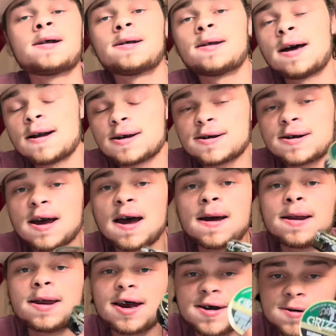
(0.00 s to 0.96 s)
let's
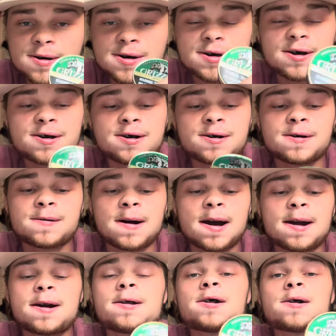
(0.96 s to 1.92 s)
say this was just a
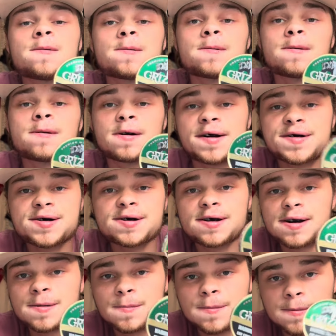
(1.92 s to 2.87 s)
regular
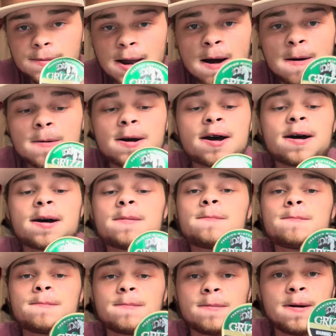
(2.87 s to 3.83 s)
Grizzly long cut,
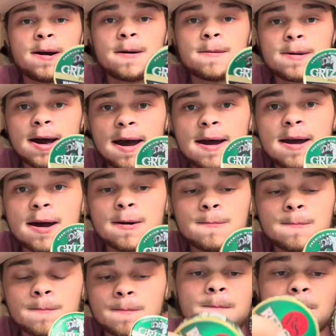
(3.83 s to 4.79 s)
you know,
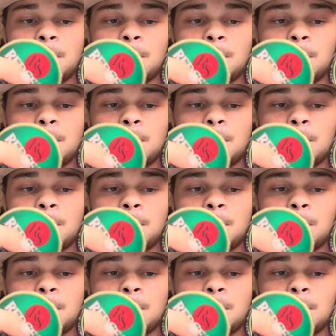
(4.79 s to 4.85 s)
can.